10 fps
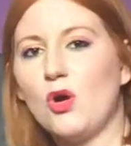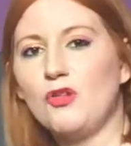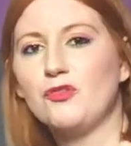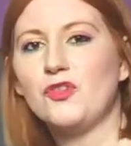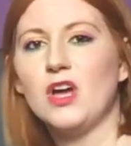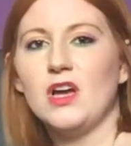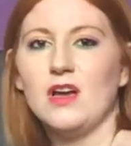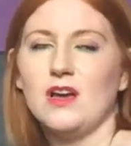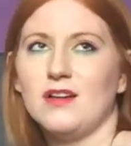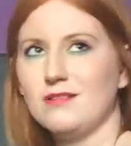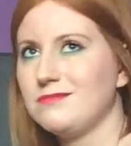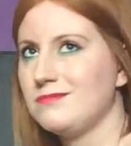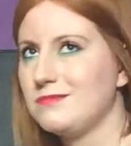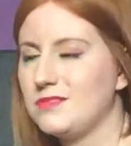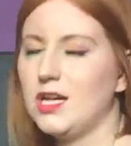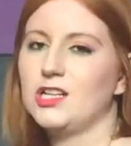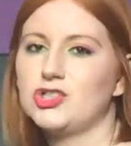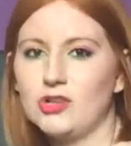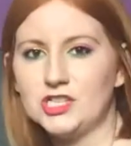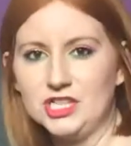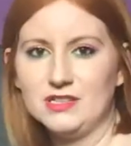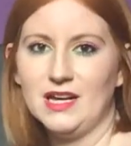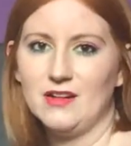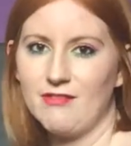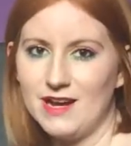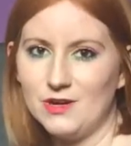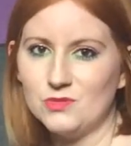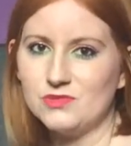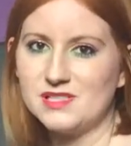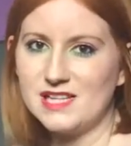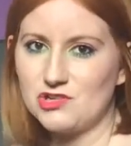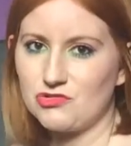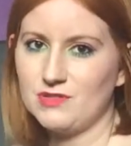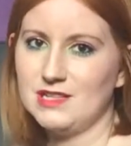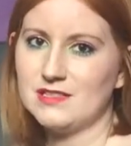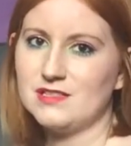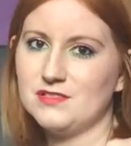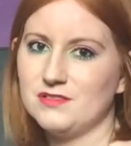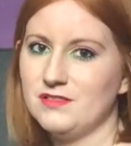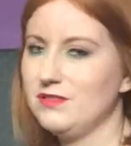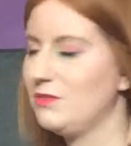of trudging that around central London